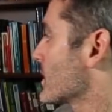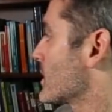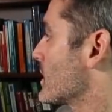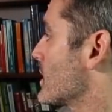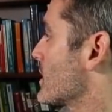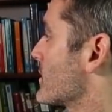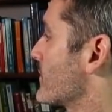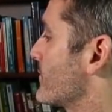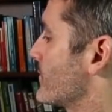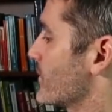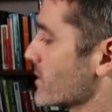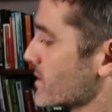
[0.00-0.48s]

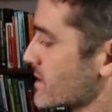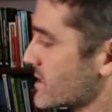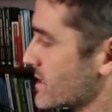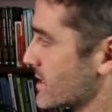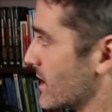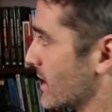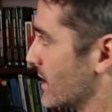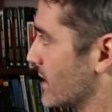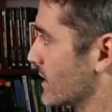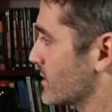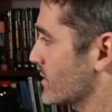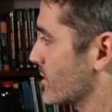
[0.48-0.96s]
Now, the first
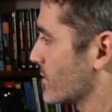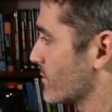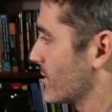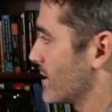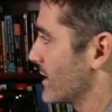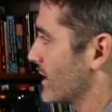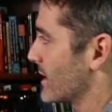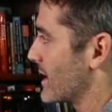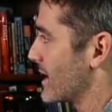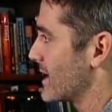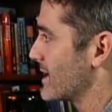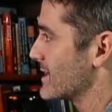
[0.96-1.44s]
thing to
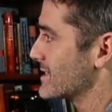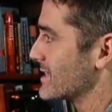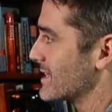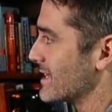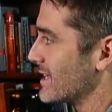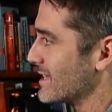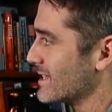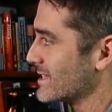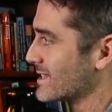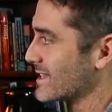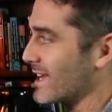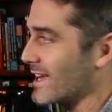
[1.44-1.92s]
realize
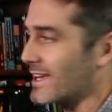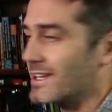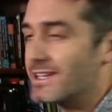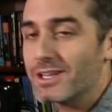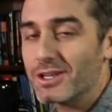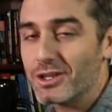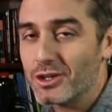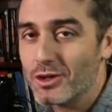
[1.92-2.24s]
is that